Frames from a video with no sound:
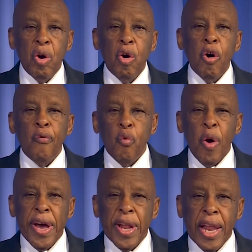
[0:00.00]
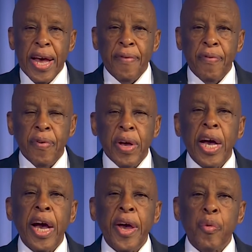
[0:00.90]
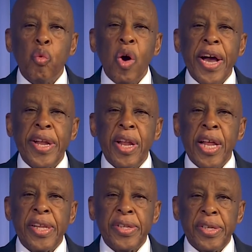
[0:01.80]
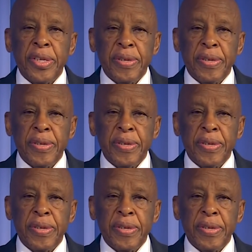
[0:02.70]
of wildlife and wildlands.